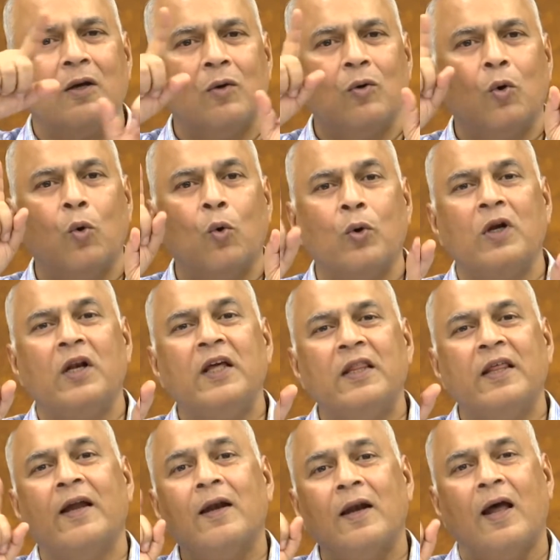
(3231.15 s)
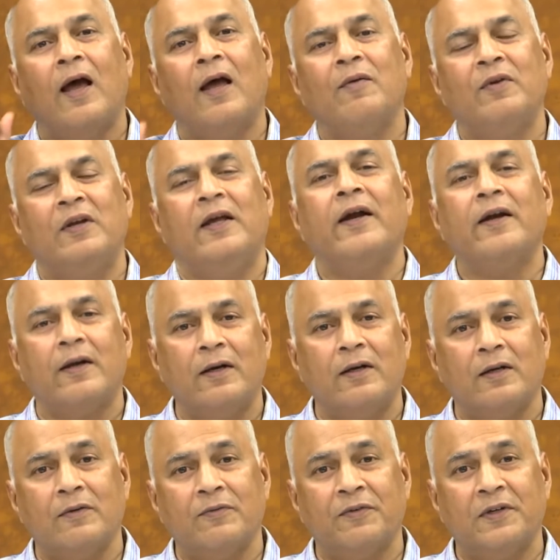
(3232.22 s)
Only then I will get
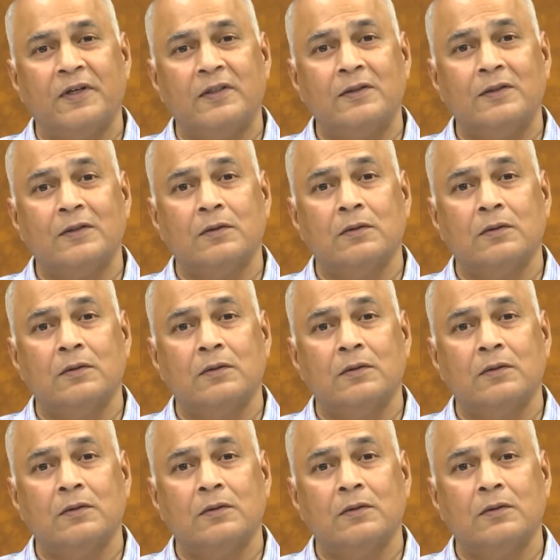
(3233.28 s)
interference.